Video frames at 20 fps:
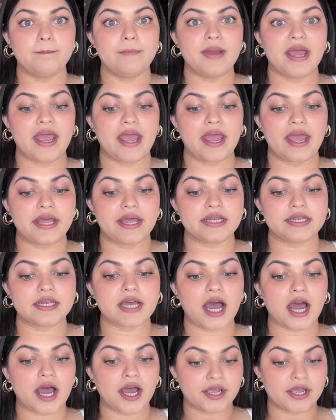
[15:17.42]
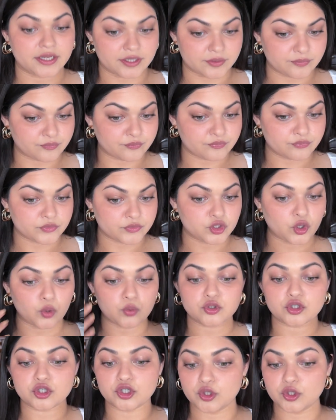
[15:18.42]
and I
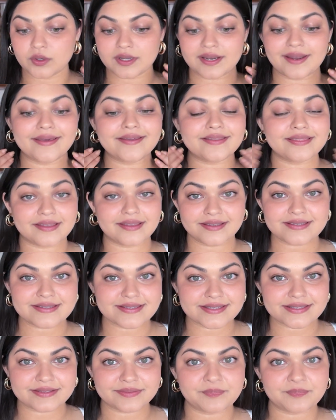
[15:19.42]
don't look like this,